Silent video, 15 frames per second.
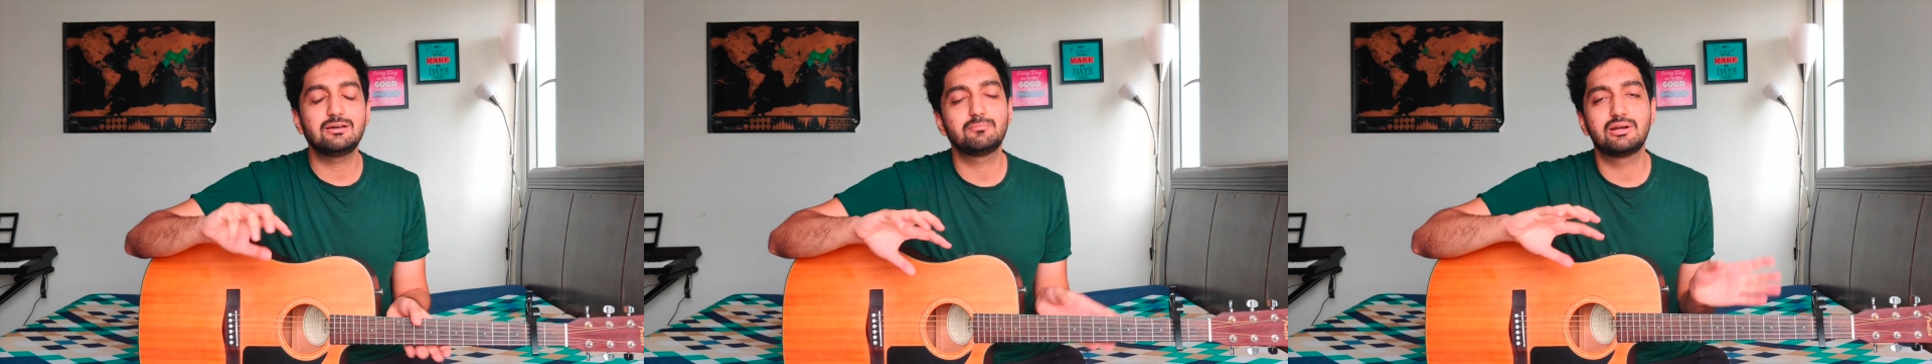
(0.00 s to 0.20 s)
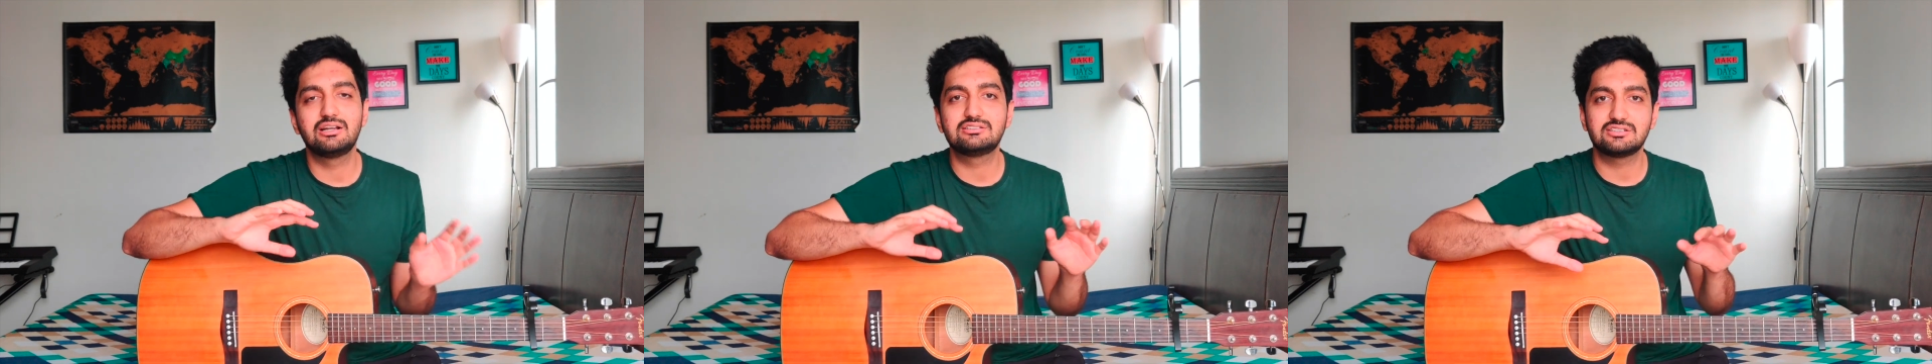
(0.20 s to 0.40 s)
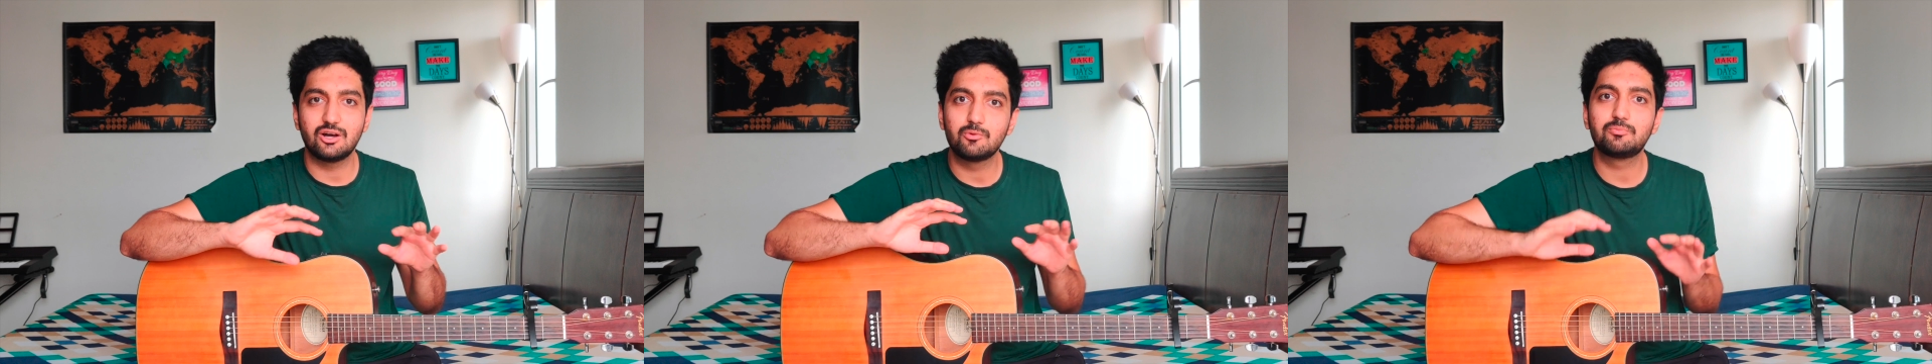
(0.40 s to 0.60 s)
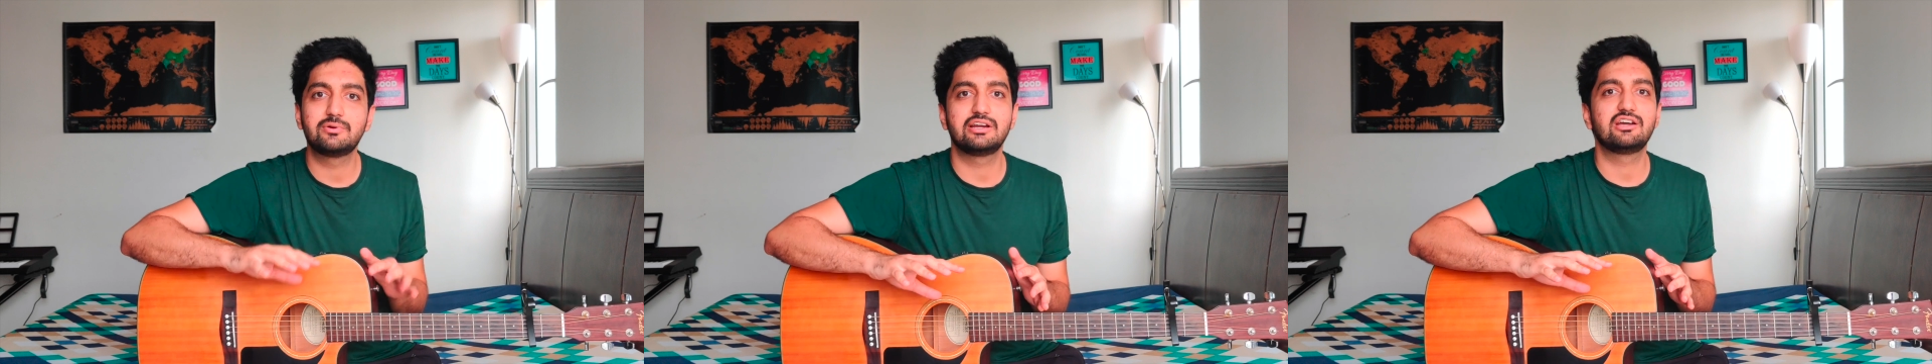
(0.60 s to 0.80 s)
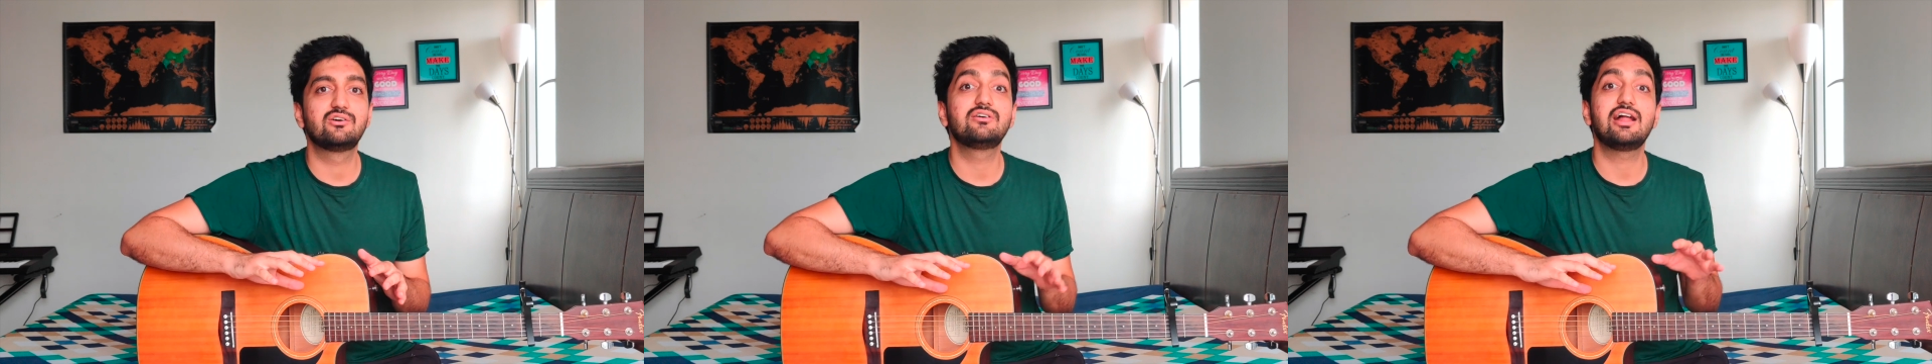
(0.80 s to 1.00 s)
but it'll sound
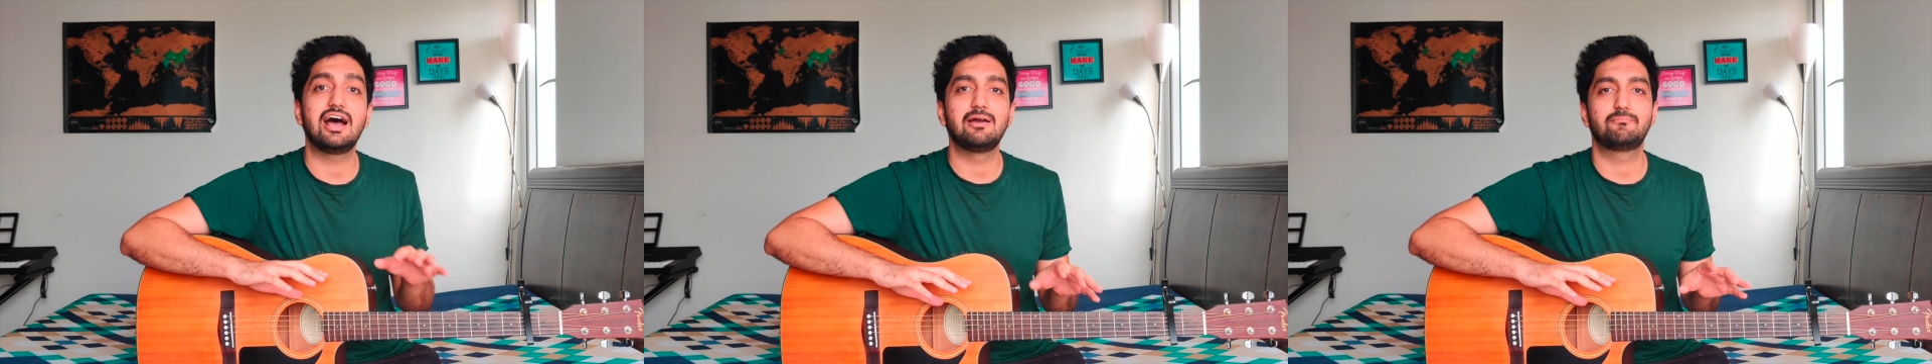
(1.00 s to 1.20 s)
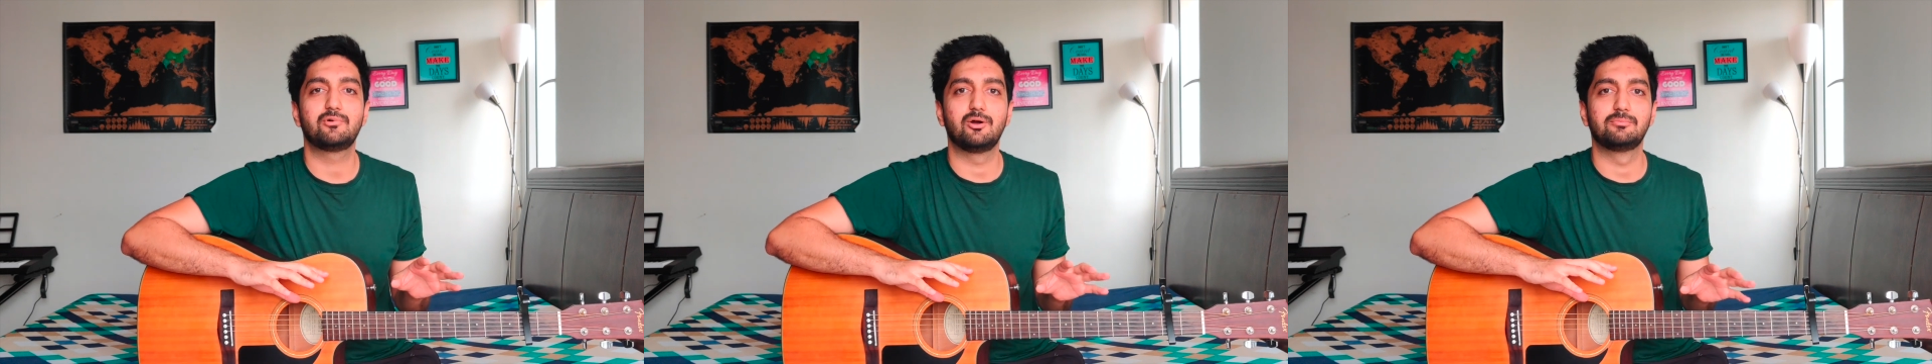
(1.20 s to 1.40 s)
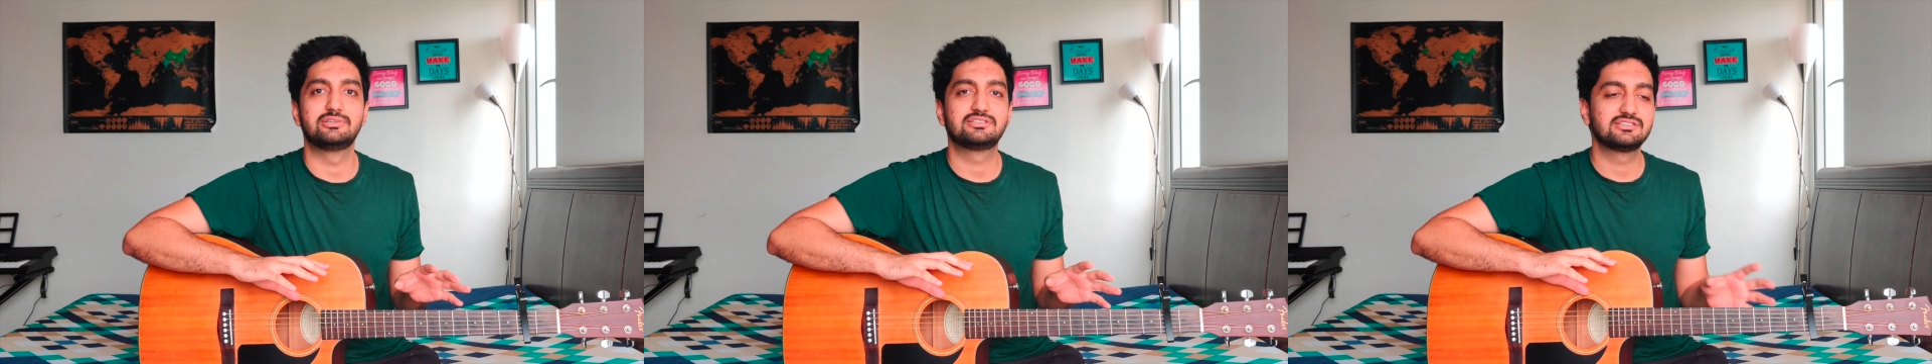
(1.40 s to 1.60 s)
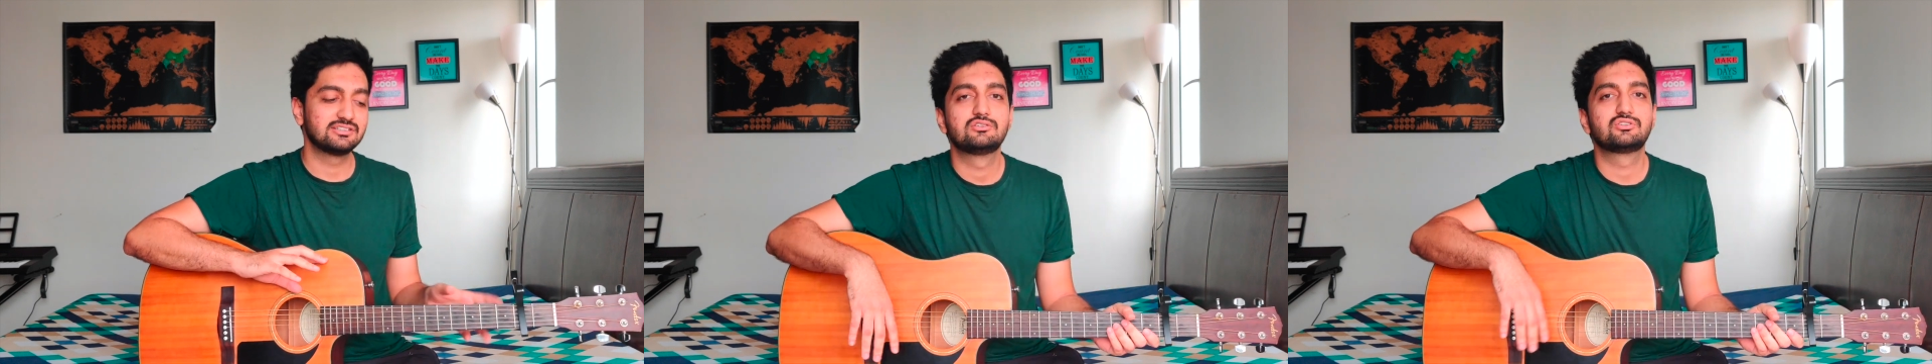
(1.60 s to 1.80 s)
pretty good, I promise.